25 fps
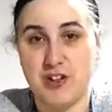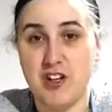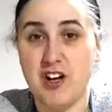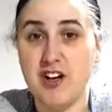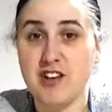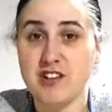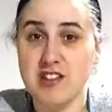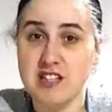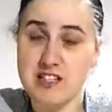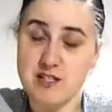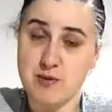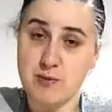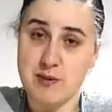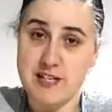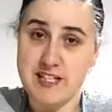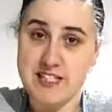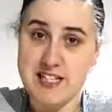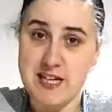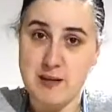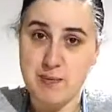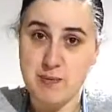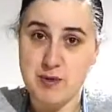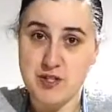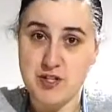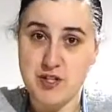On this week's
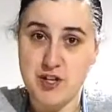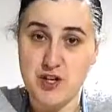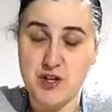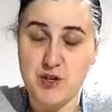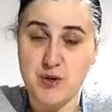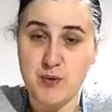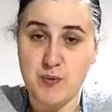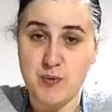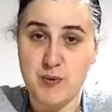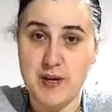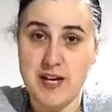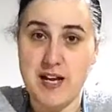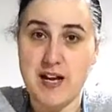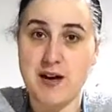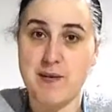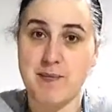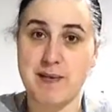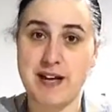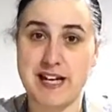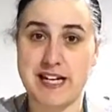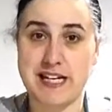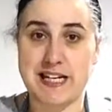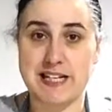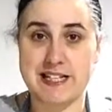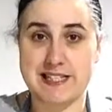episode we are
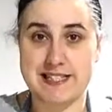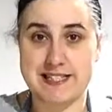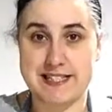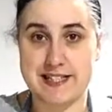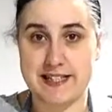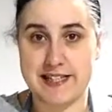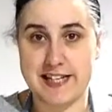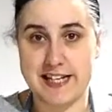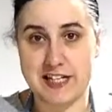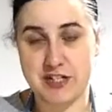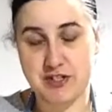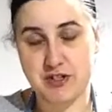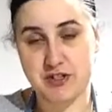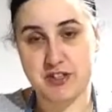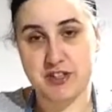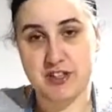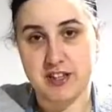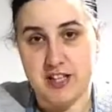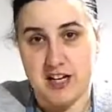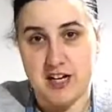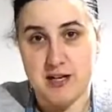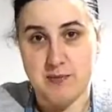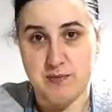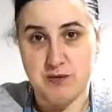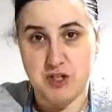making cilantro
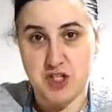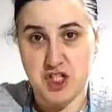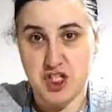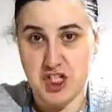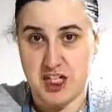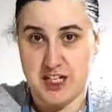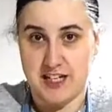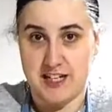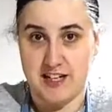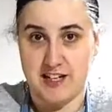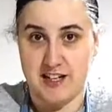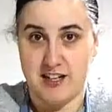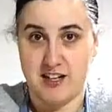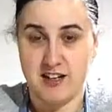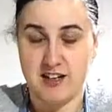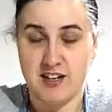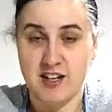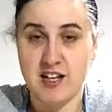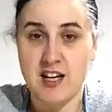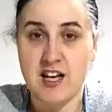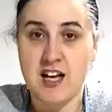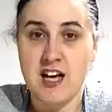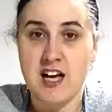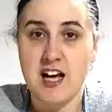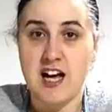lime chicken.
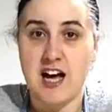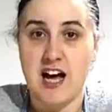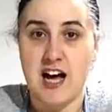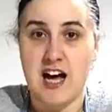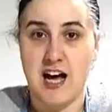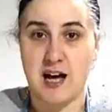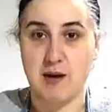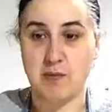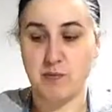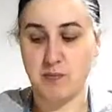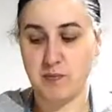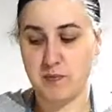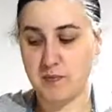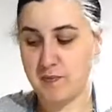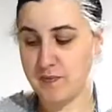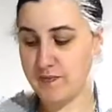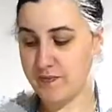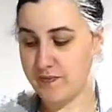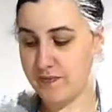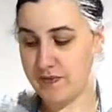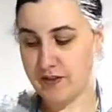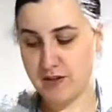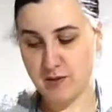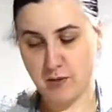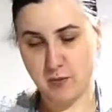
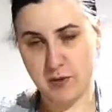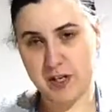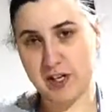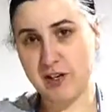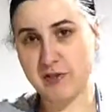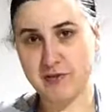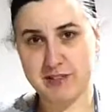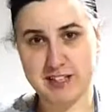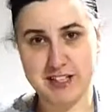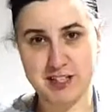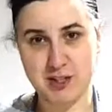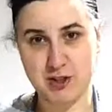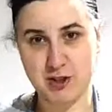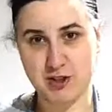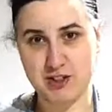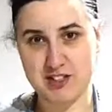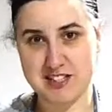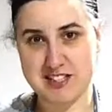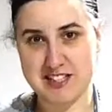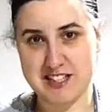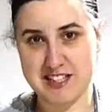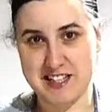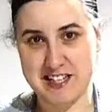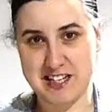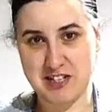We don't really call it
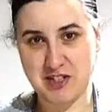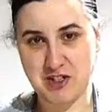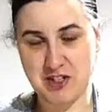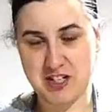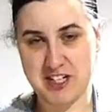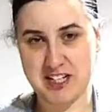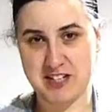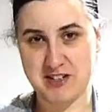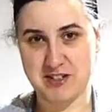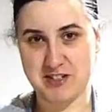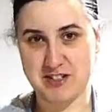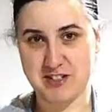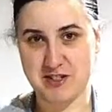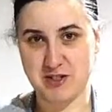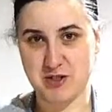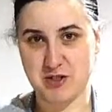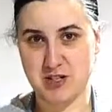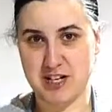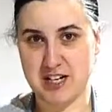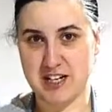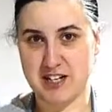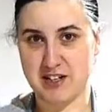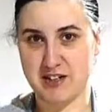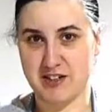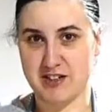cilantro here in
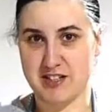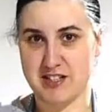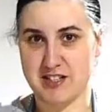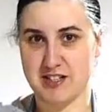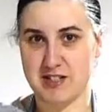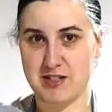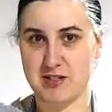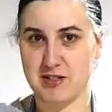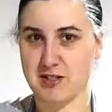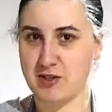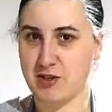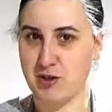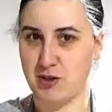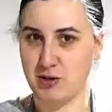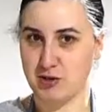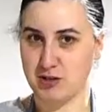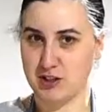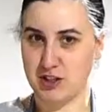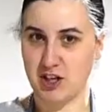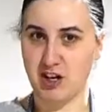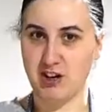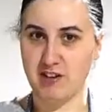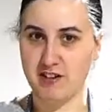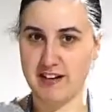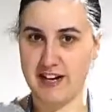Australia, it's called
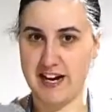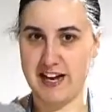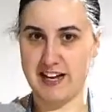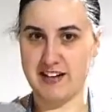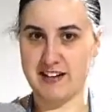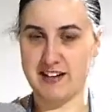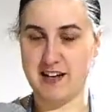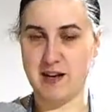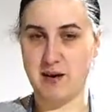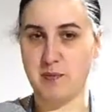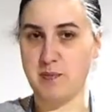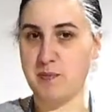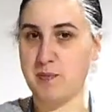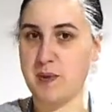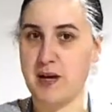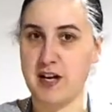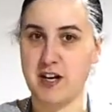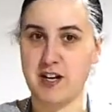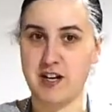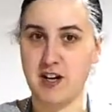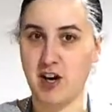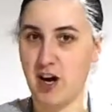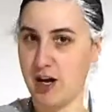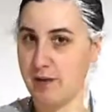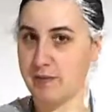coriander,
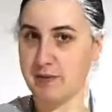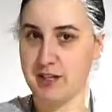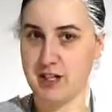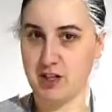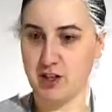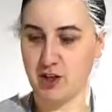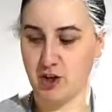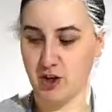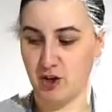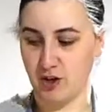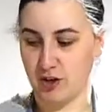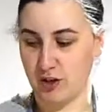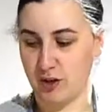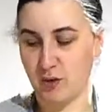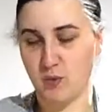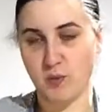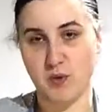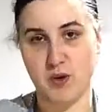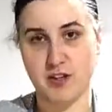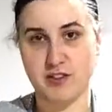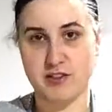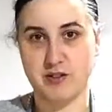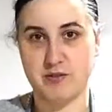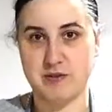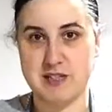but I'm going to call it
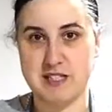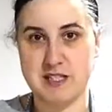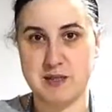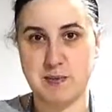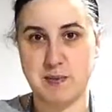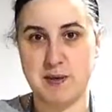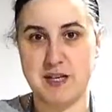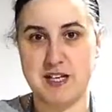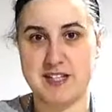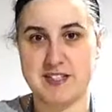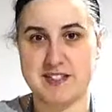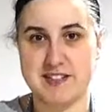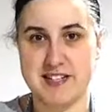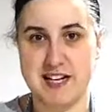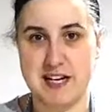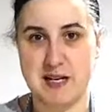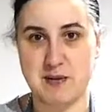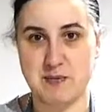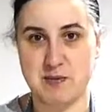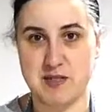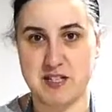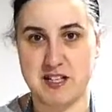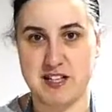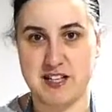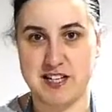what the recipe is
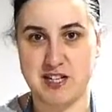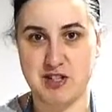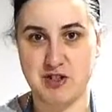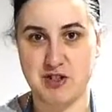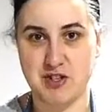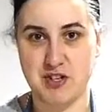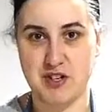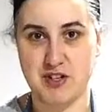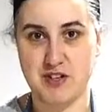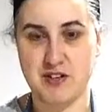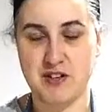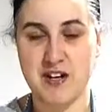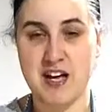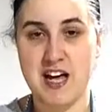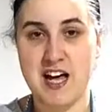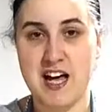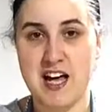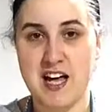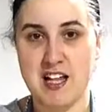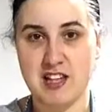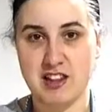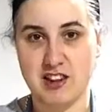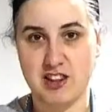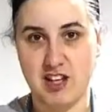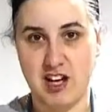named, cilantro
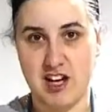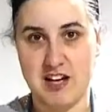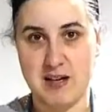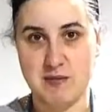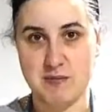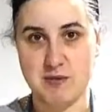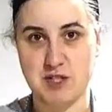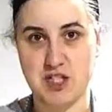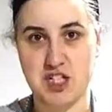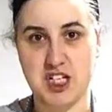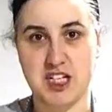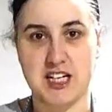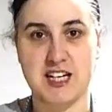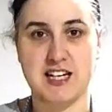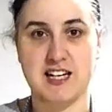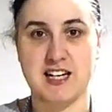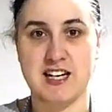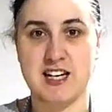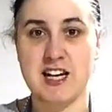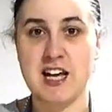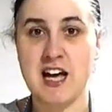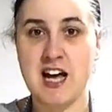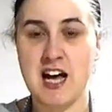lime chicken.